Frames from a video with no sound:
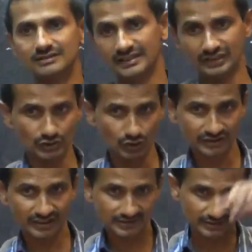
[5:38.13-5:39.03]
And in
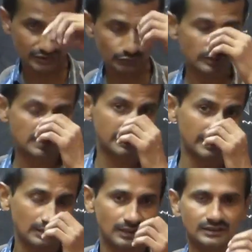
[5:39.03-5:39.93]
those days in
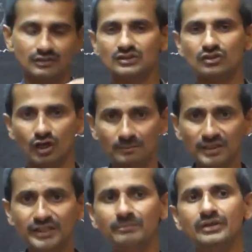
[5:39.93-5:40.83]
USA, there was a
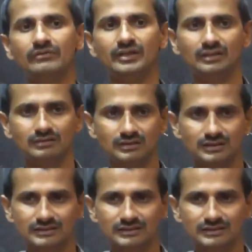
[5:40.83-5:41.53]
conflict between